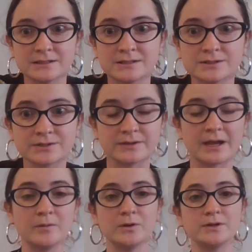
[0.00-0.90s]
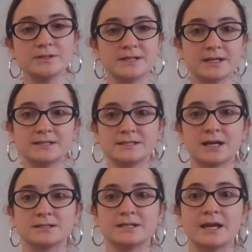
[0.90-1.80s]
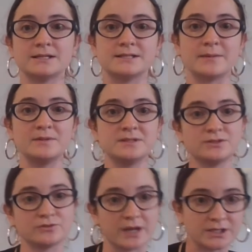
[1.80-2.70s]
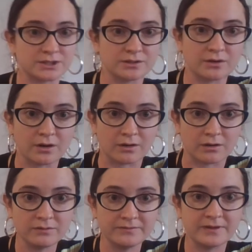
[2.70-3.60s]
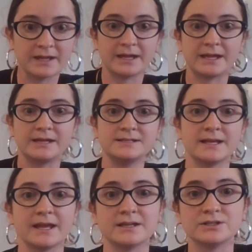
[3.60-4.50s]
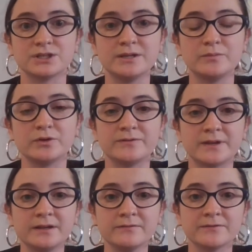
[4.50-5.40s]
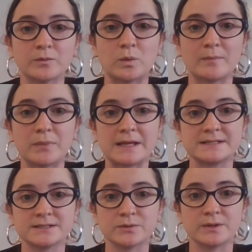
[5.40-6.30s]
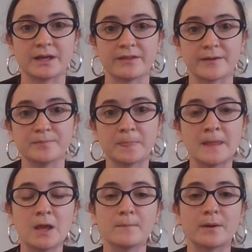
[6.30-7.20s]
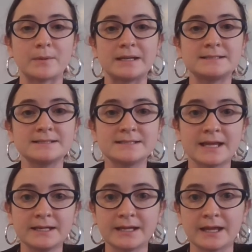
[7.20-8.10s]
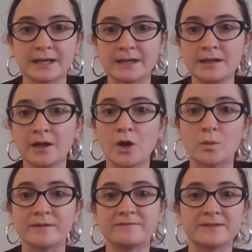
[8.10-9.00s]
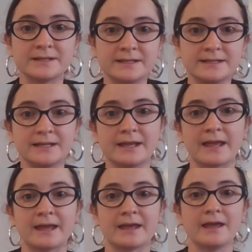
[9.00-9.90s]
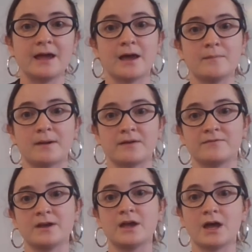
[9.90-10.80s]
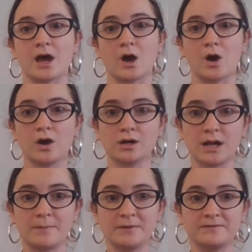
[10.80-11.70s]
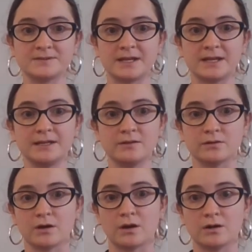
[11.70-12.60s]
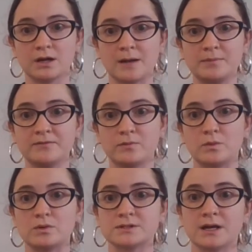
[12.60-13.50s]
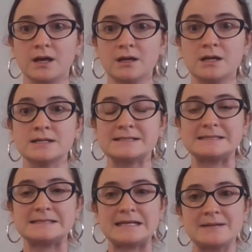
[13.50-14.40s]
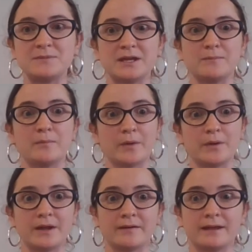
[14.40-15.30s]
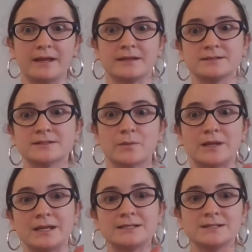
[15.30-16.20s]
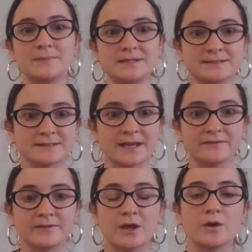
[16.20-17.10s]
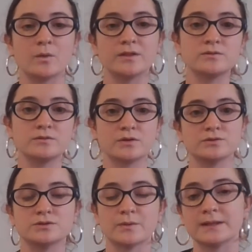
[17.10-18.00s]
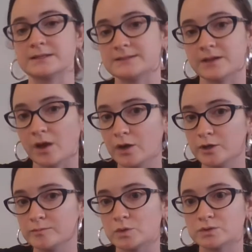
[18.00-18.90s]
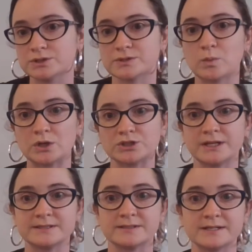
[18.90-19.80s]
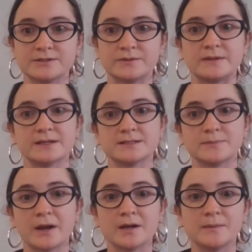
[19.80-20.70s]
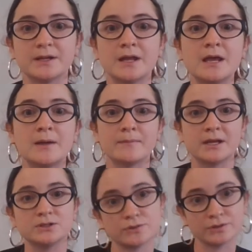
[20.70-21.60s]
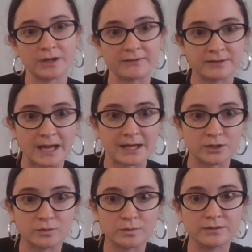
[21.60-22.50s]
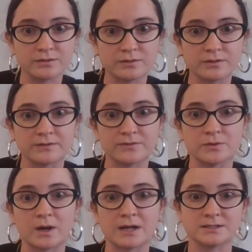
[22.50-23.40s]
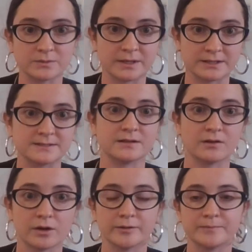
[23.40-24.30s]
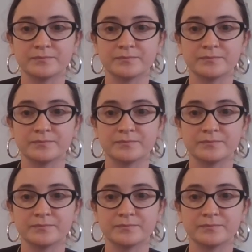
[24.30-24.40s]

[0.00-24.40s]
So now I'm going to conduct a demonstration of heat energy moving from one place to another. But we need to take care when feeling the air above a hot cup of tea or a hot cup of water, steam can burn our hands. So we need to be safe whether or not you're doing this at home or just watching as I do the experiment. Make sure you have an adult with you if you are doing this at home.